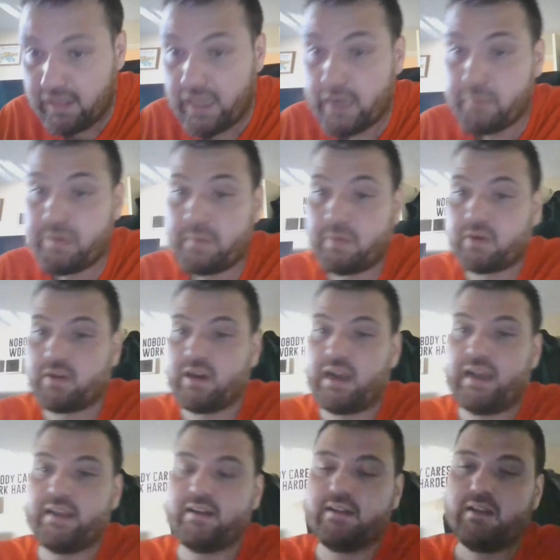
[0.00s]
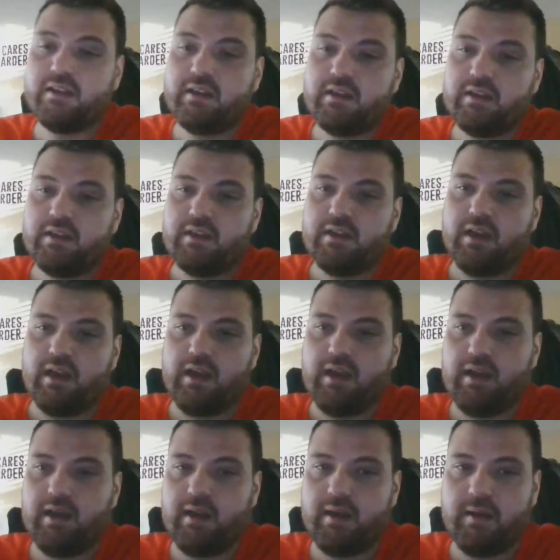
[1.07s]
A lot of people cried.
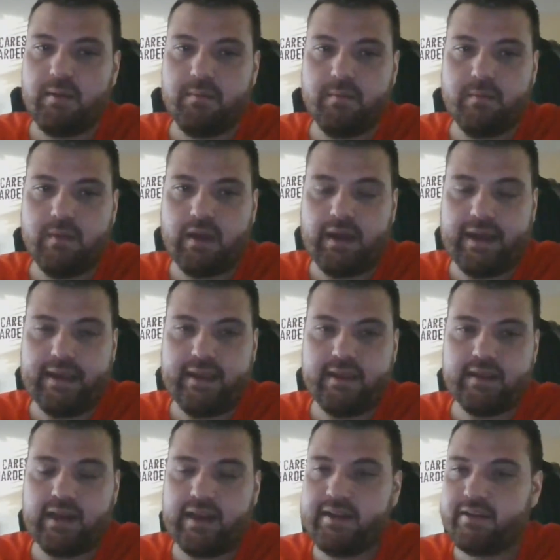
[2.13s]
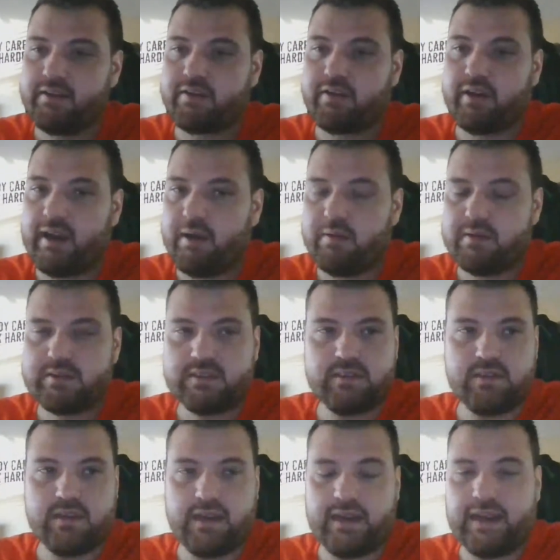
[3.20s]
I didn't cry.
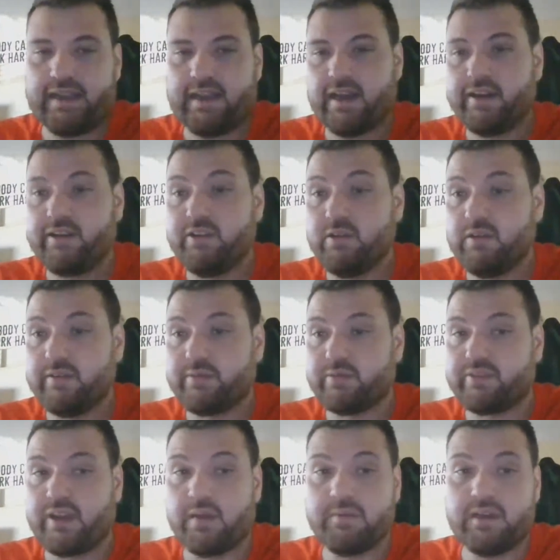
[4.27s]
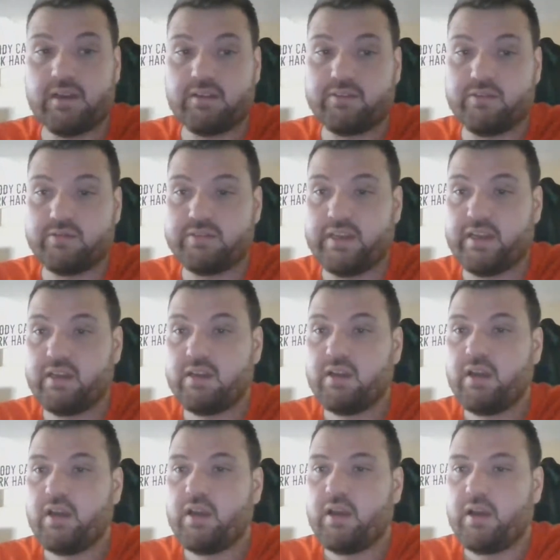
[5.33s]
I kind of knew this was coming on
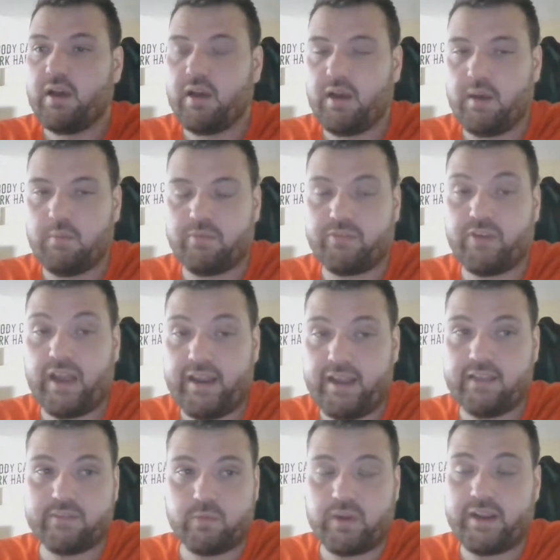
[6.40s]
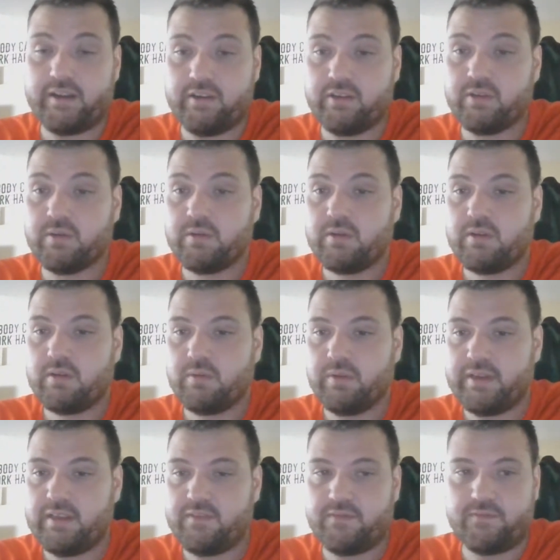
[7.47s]
Tuesday. Friday is when I
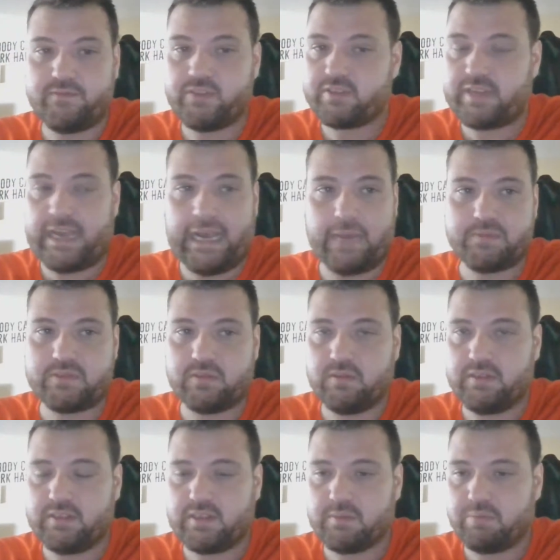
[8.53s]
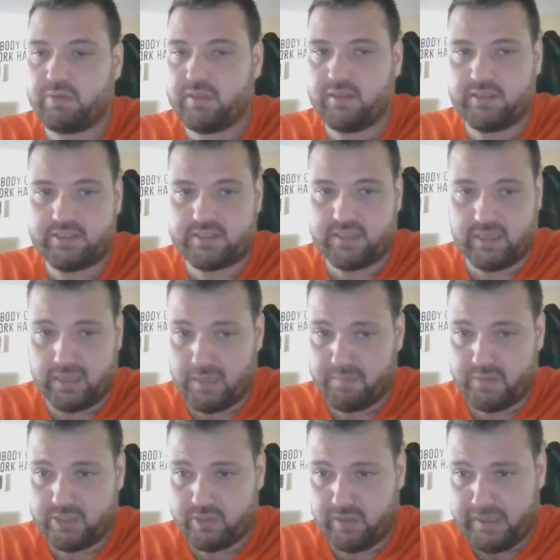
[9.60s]
knew, when he just absolutely completely
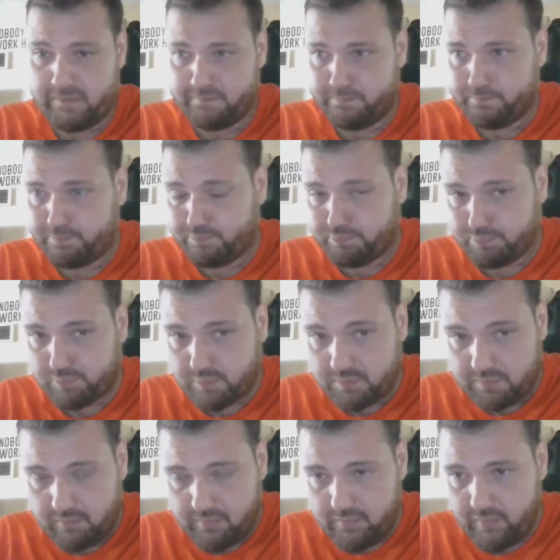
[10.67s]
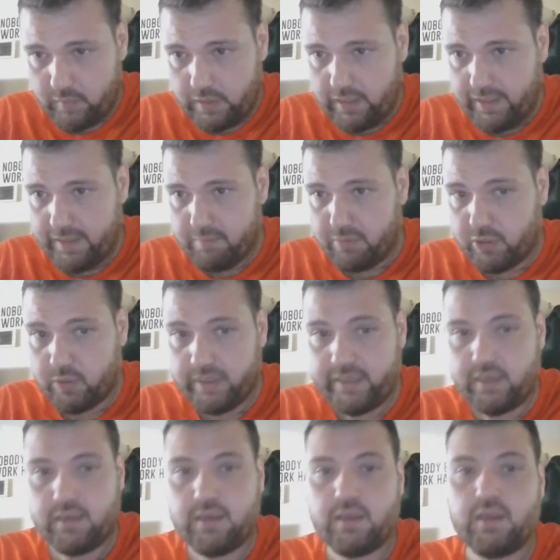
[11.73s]
stunk up the joint and
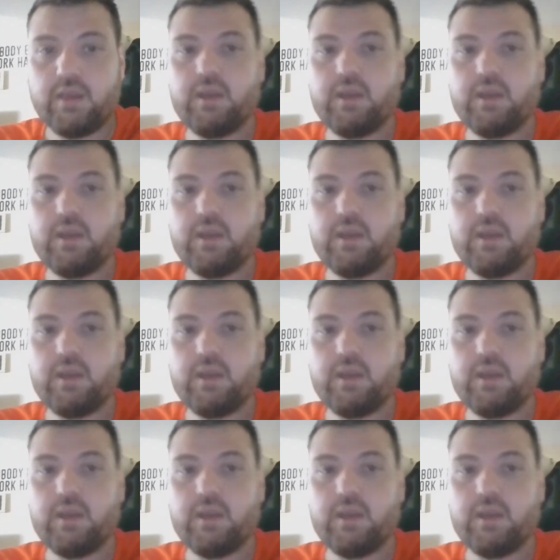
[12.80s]
blew it.